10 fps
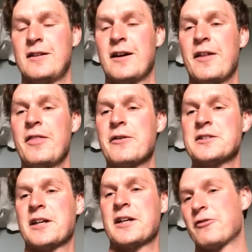that
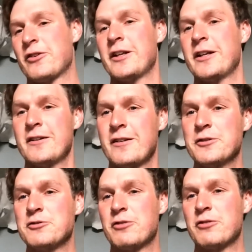was like it
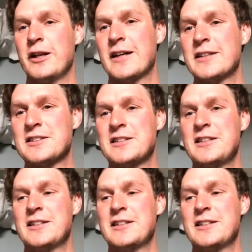was really nice to see.